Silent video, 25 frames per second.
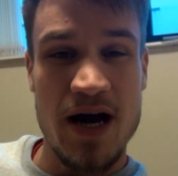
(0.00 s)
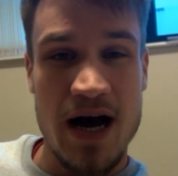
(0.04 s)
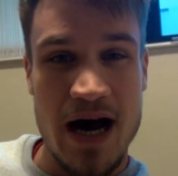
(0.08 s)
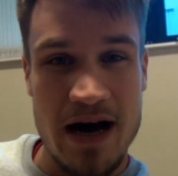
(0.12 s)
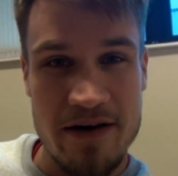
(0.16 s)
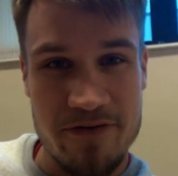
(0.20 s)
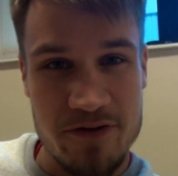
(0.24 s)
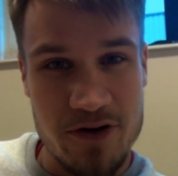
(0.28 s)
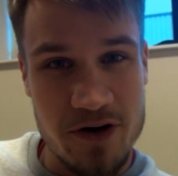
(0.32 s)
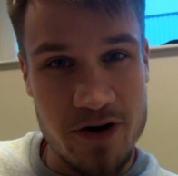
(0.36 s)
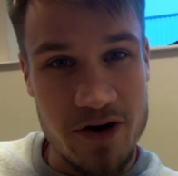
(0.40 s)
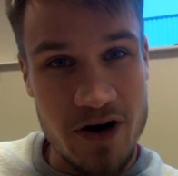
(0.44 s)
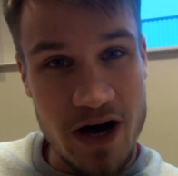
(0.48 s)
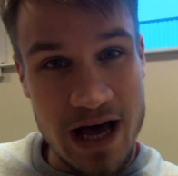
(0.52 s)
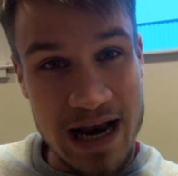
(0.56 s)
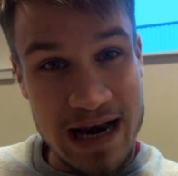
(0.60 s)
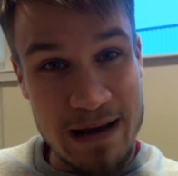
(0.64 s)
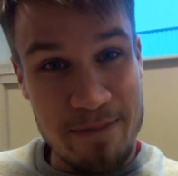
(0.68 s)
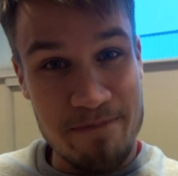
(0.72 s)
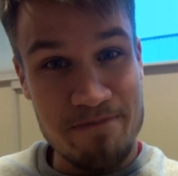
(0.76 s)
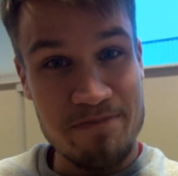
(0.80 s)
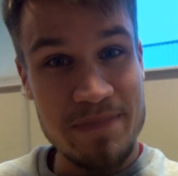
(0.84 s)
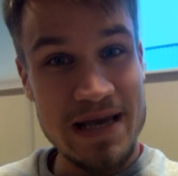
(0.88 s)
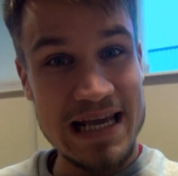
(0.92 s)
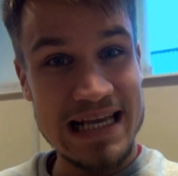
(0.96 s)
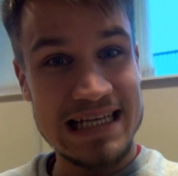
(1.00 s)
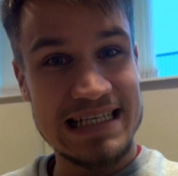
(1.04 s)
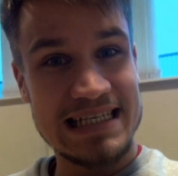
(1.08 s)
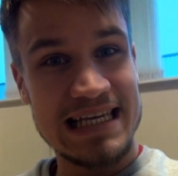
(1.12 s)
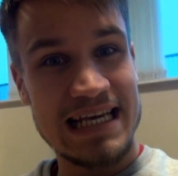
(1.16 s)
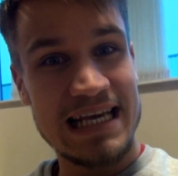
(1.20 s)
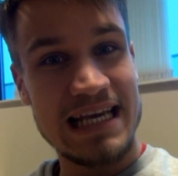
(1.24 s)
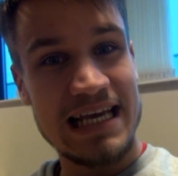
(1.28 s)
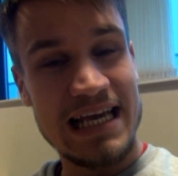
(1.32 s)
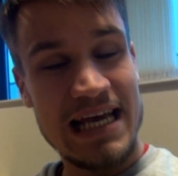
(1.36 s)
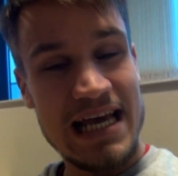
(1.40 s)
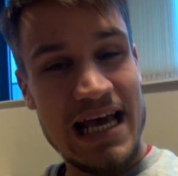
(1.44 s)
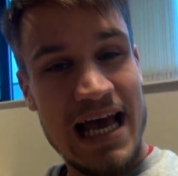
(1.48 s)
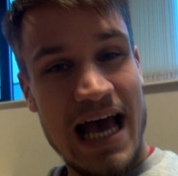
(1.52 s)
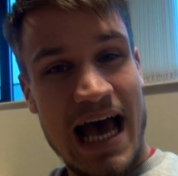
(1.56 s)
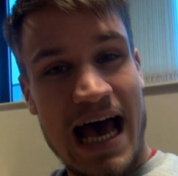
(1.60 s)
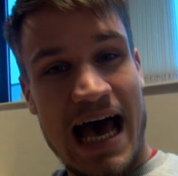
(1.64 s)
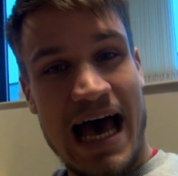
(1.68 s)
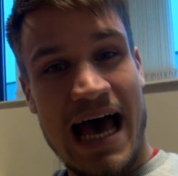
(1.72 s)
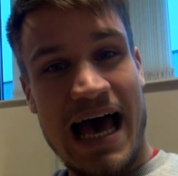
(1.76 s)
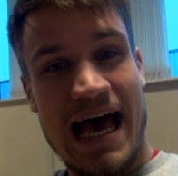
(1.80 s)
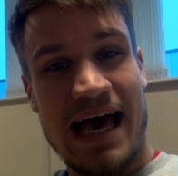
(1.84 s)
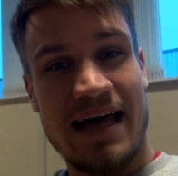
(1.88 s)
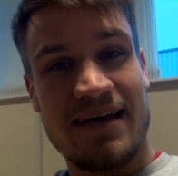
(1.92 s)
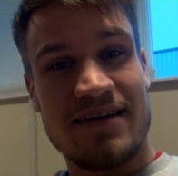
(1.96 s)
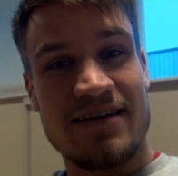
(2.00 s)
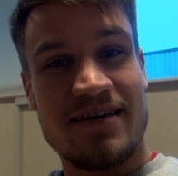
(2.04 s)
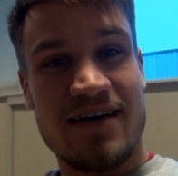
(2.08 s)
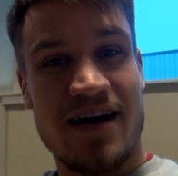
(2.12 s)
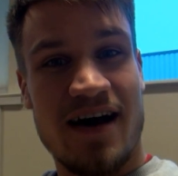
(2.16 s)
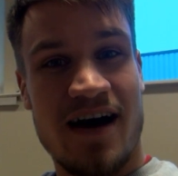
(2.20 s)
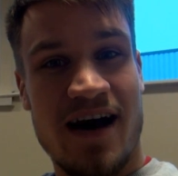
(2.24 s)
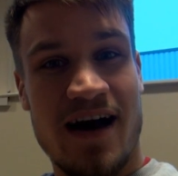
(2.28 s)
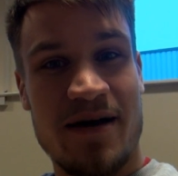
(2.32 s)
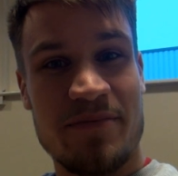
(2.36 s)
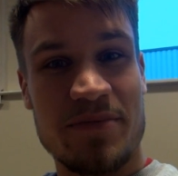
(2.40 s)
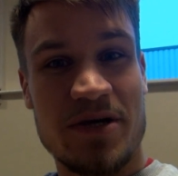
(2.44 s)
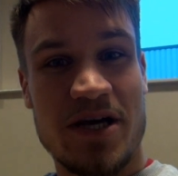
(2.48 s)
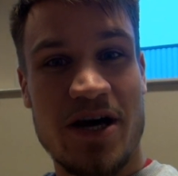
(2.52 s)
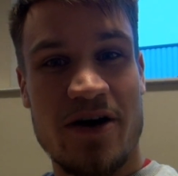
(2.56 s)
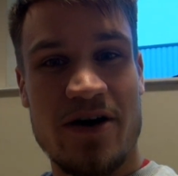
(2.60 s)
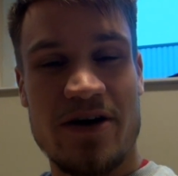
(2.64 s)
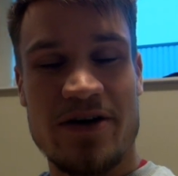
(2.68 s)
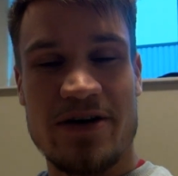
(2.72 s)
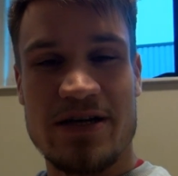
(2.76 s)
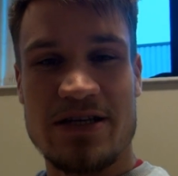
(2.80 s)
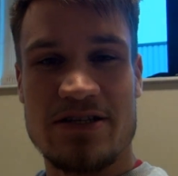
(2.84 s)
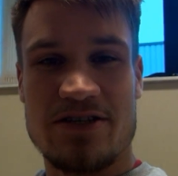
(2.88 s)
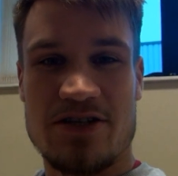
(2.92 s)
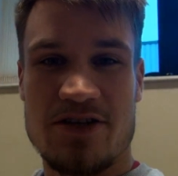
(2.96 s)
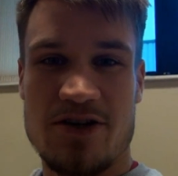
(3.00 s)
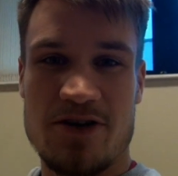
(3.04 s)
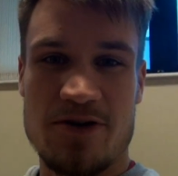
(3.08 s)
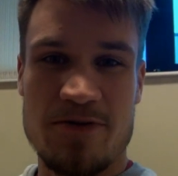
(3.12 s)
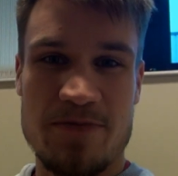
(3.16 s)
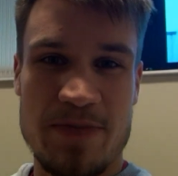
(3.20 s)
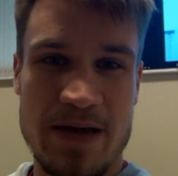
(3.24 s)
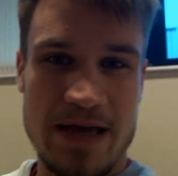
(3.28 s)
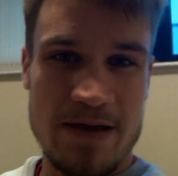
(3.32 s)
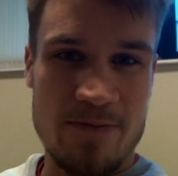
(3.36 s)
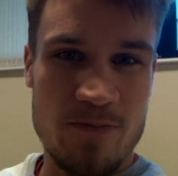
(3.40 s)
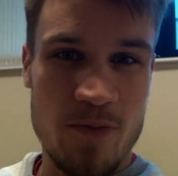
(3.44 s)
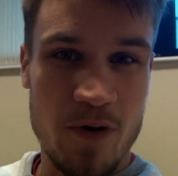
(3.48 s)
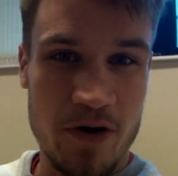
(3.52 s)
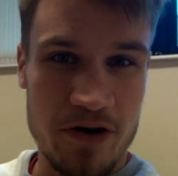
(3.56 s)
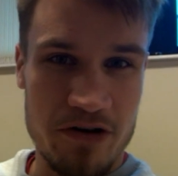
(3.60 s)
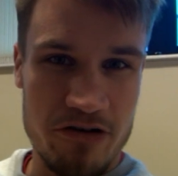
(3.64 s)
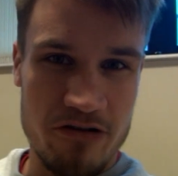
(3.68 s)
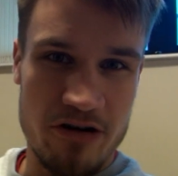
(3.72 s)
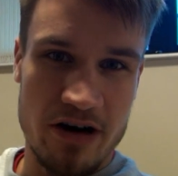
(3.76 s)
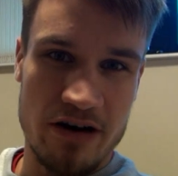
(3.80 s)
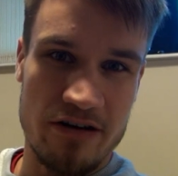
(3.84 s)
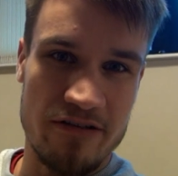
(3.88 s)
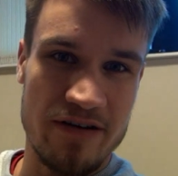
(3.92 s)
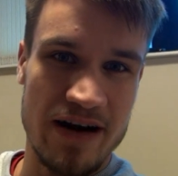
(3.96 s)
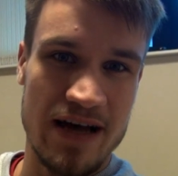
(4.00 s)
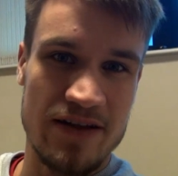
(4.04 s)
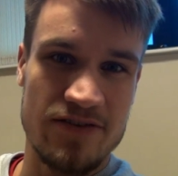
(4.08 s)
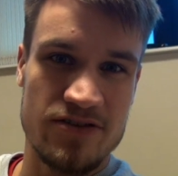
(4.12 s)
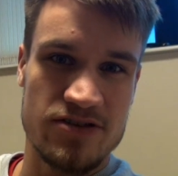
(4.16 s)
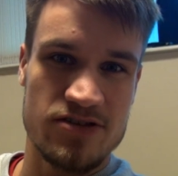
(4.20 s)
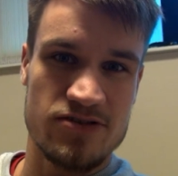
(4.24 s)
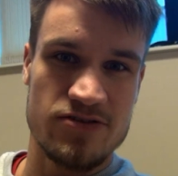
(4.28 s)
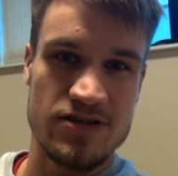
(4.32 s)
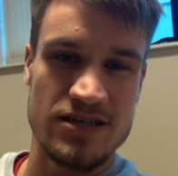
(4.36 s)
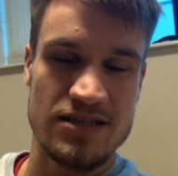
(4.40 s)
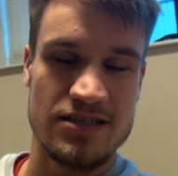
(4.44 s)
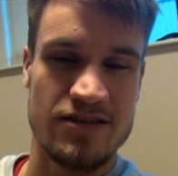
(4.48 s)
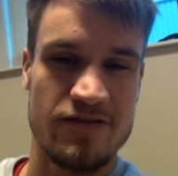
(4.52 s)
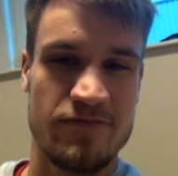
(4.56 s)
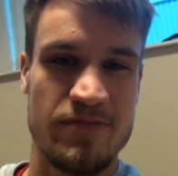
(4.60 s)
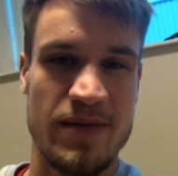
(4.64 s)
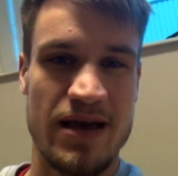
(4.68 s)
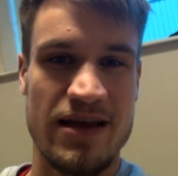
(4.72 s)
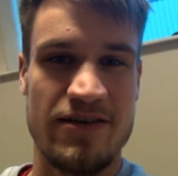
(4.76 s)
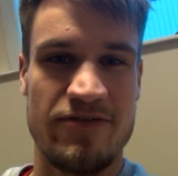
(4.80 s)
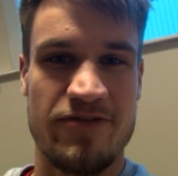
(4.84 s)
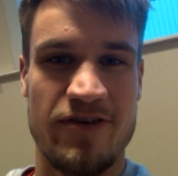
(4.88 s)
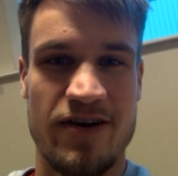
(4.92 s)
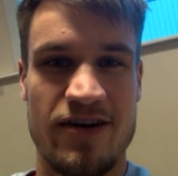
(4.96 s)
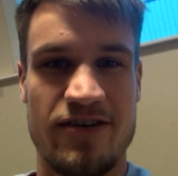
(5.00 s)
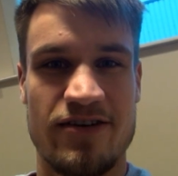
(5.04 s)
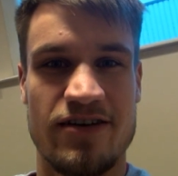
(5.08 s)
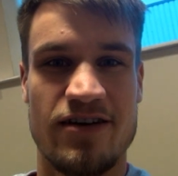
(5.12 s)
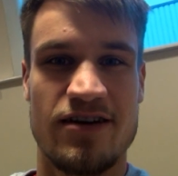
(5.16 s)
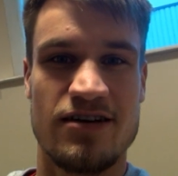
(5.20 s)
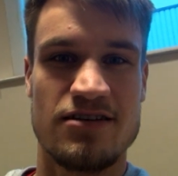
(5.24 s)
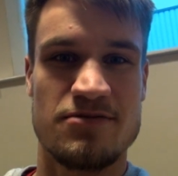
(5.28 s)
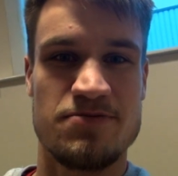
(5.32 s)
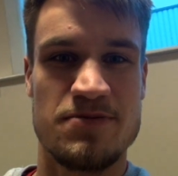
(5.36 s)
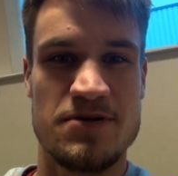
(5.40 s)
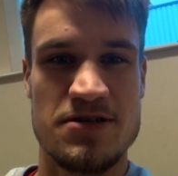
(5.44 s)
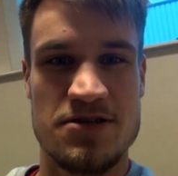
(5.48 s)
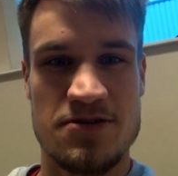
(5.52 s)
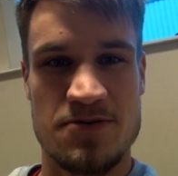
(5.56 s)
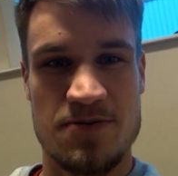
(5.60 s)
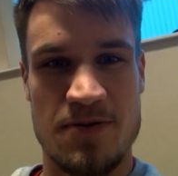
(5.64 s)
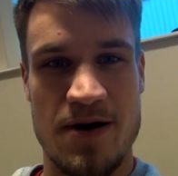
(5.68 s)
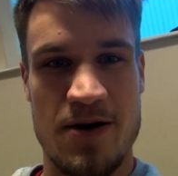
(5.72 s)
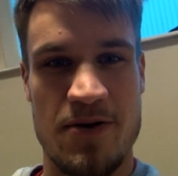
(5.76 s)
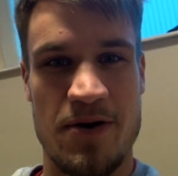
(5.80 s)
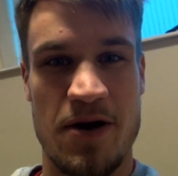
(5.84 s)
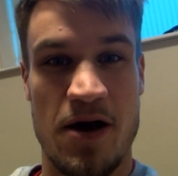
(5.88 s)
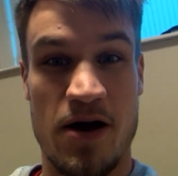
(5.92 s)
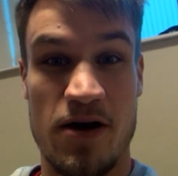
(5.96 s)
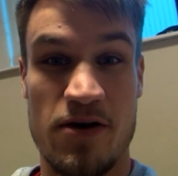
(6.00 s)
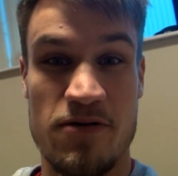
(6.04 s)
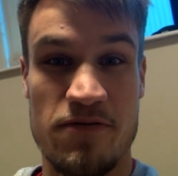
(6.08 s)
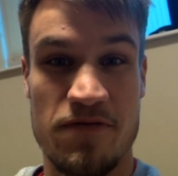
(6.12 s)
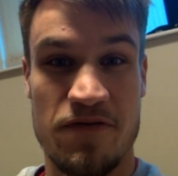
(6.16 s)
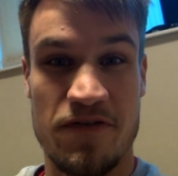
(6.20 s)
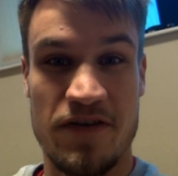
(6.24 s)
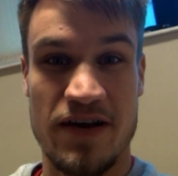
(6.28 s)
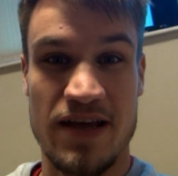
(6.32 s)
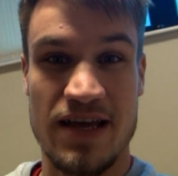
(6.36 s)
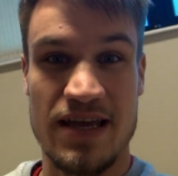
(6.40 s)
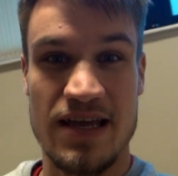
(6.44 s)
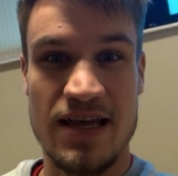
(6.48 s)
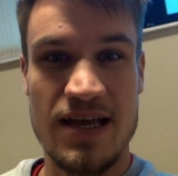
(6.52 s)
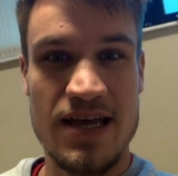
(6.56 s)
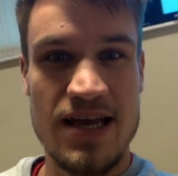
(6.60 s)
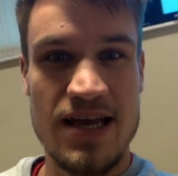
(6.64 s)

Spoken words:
I've got a meeting, and I'm going to be wandering around the streets of Mayfair and Knightsbridge as well, and hopefully